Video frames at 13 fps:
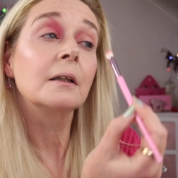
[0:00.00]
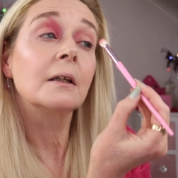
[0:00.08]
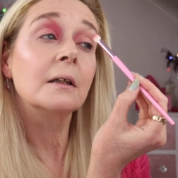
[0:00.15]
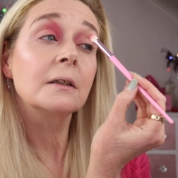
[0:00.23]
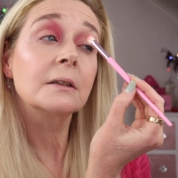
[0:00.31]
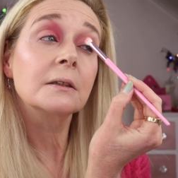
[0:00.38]

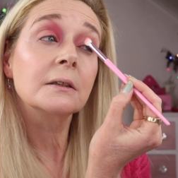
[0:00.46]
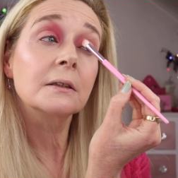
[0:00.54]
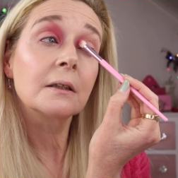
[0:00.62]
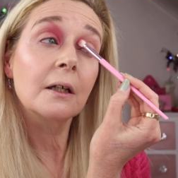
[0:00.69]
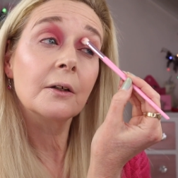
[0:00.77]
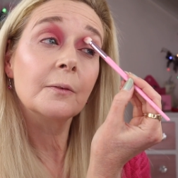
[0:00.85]
That's
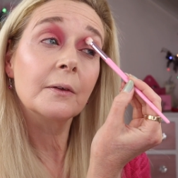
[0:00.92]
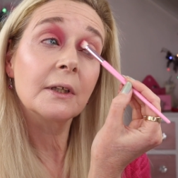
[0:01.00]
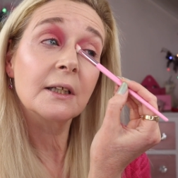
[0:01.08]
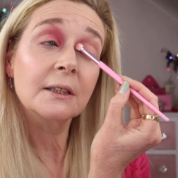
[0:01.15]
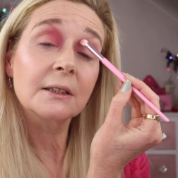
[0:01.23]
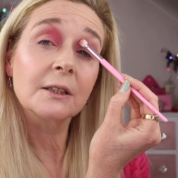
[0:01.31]
so
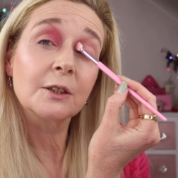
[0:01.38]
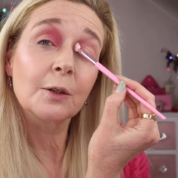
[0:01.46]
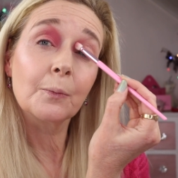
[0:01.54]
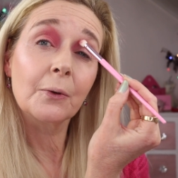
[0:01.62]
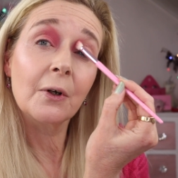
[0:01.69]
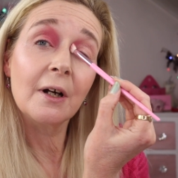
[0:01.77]
that's a
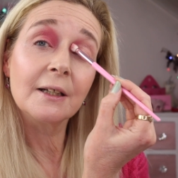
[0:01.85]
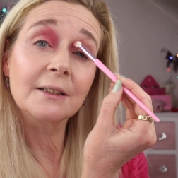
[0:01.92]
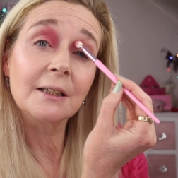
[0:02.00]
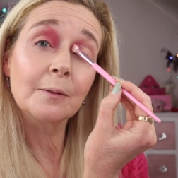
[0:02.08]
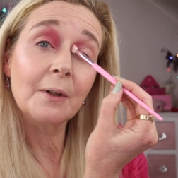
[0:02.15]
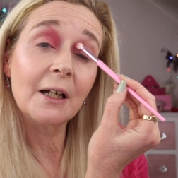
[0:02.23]

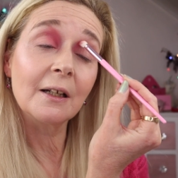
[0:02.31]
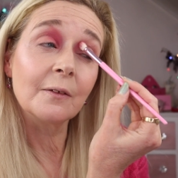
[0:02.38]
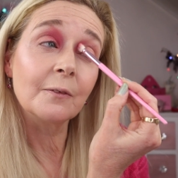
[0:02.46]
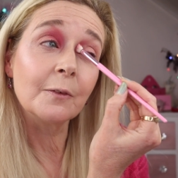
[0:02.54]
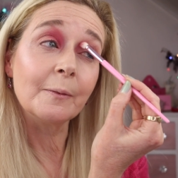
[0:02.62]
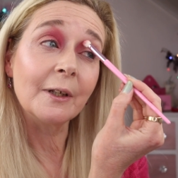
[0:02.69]
surprise in the
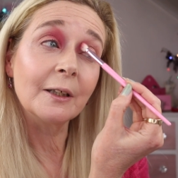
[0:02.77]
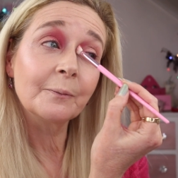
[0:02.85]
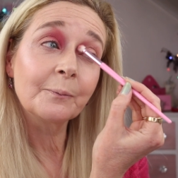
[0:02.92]
palette for me.